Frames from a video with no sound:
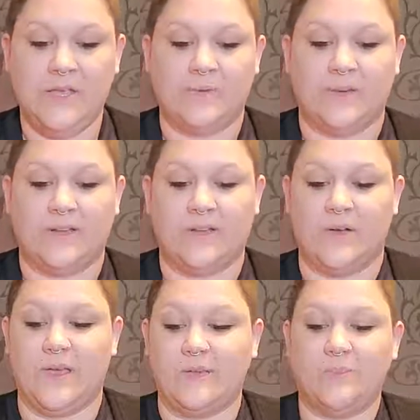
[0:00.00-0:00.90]
We're going to go
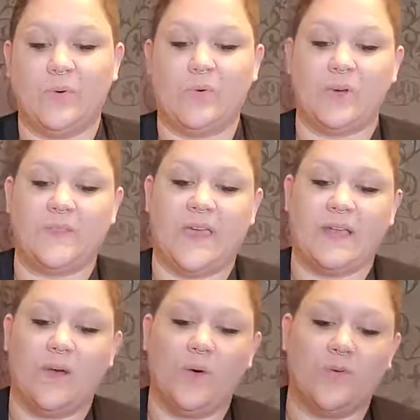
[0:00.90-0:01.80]
ahead and pour
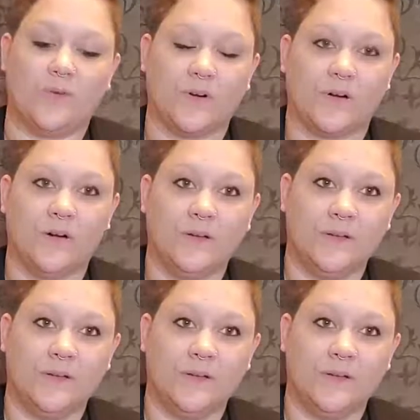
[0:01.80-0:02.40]
that over